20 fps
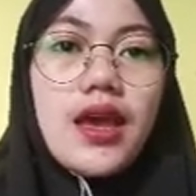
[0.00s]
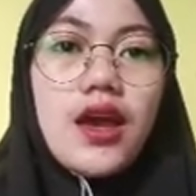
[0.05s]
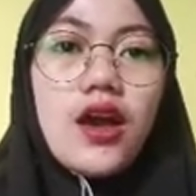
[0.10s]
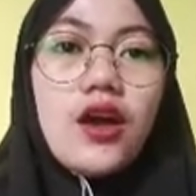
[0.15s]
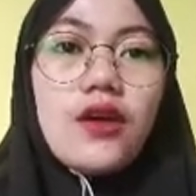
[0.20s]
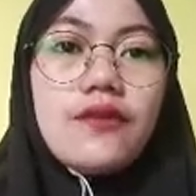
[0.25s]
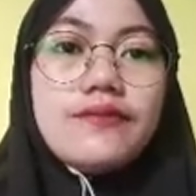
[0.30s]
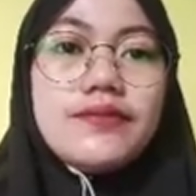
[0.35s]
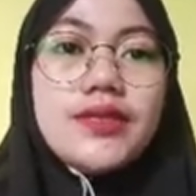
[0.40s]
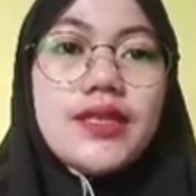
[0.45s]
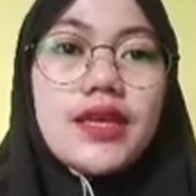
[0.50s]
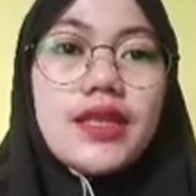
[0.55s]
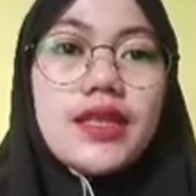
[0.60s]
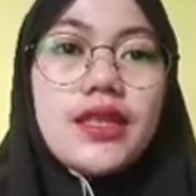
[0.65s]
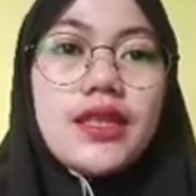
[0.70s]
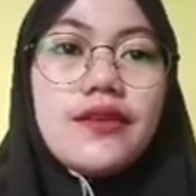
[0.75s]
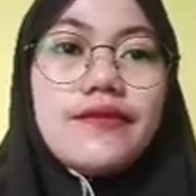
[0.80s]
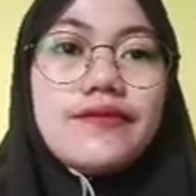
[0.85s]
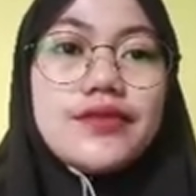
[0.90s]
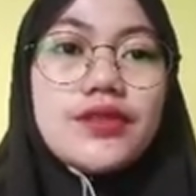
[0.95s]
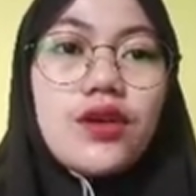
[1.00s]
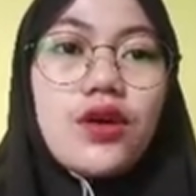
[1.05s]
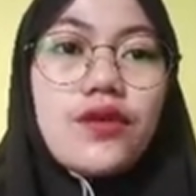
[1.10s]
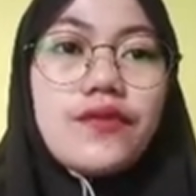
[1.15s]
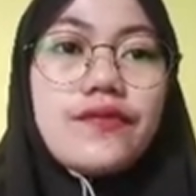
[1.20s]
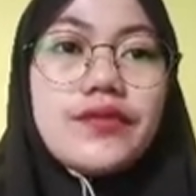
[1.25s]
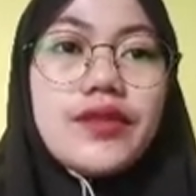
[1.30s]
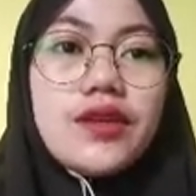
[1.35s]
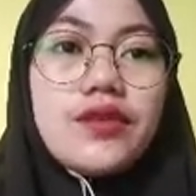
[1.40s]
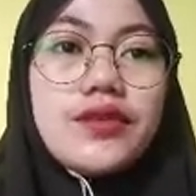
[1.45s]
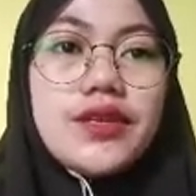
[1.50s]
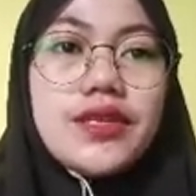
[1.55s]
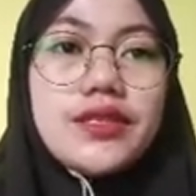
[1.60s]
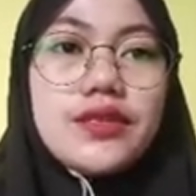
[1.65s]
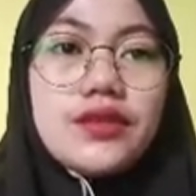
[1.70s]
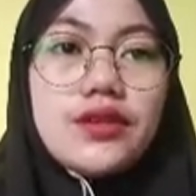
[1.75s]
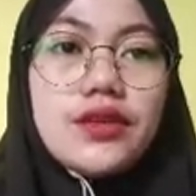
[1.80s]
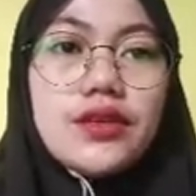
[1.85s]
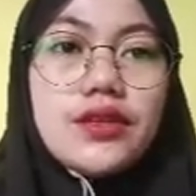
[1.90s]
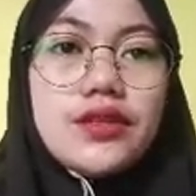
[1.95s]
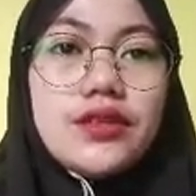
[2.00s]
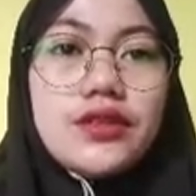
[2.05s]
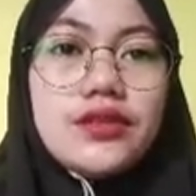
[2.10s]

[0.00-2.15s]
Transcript: Objectives of the research.